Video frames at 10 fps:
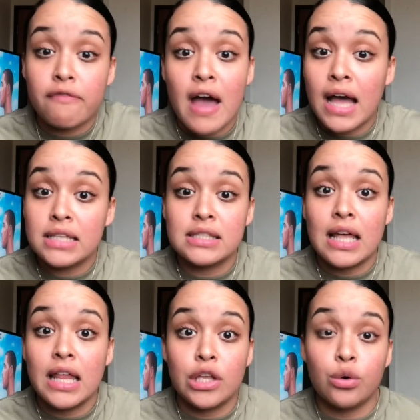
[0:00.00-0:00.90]
fast
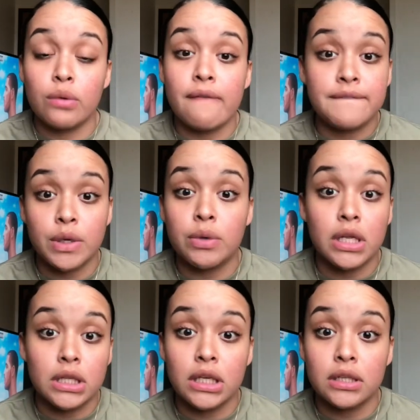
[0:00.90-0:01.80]
that like you don't even feel
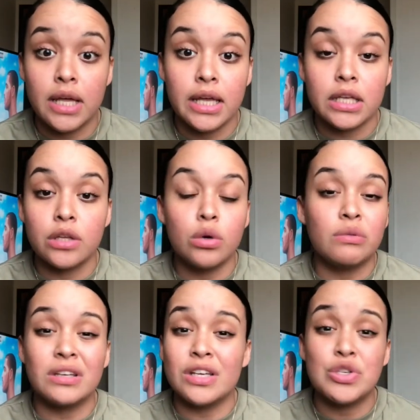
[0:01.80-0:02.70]
anything, like you don't
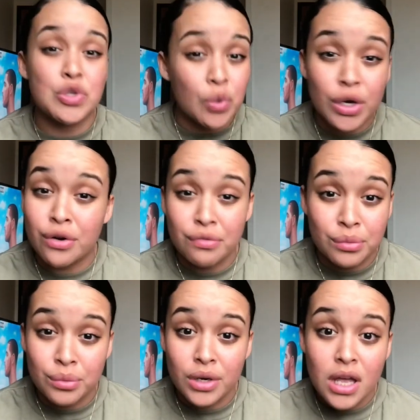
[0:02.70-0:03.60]
even enjoy your
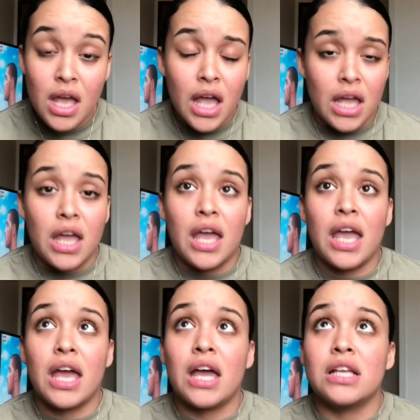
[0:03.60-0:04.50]
food,
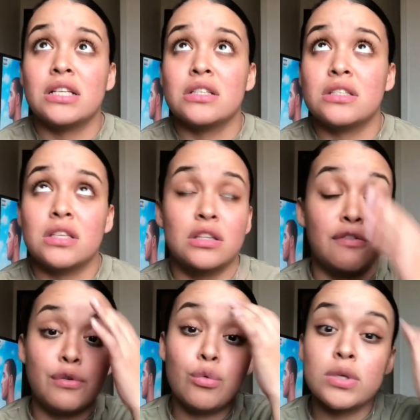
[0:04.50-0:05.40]
and the
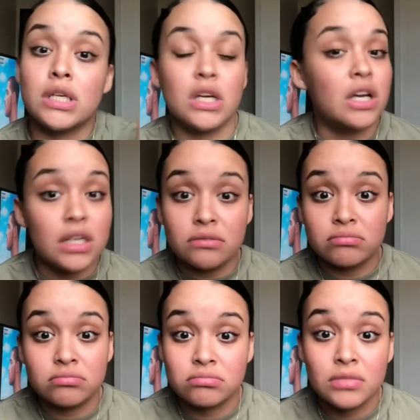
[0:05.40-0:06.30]
food wasn't good.
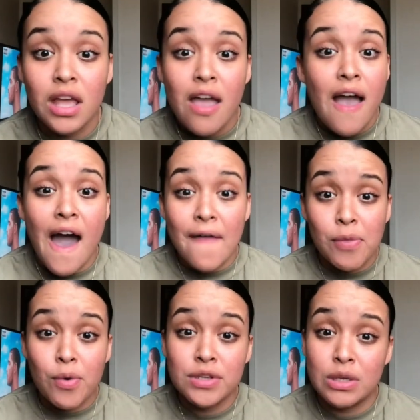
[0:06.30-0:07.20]

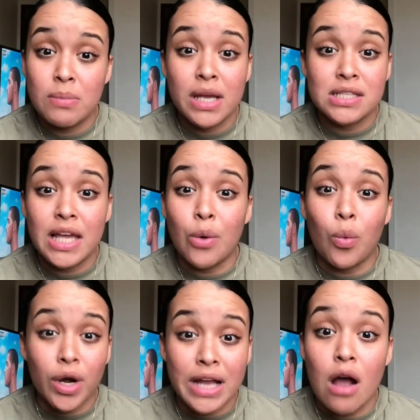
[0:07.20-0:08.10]
Afterwards they would make us like
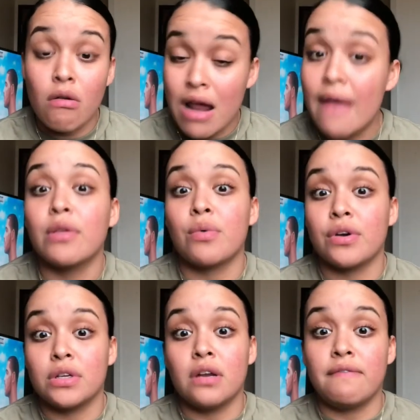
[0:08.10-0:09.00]
work out right after we
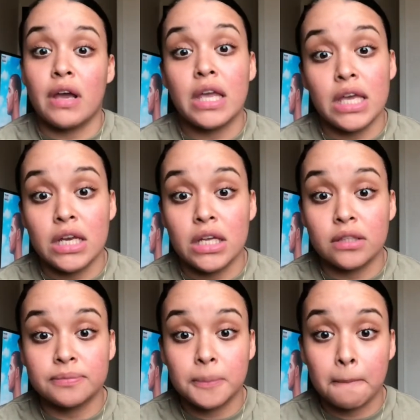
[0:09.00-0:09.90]
were done fucking
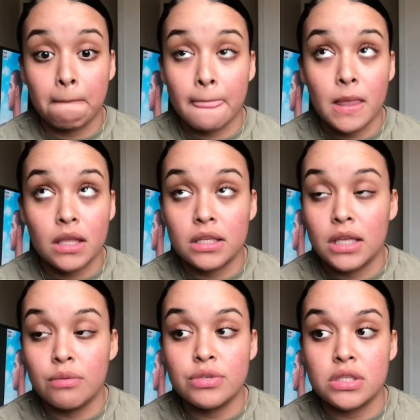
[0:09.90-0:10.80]
eating. It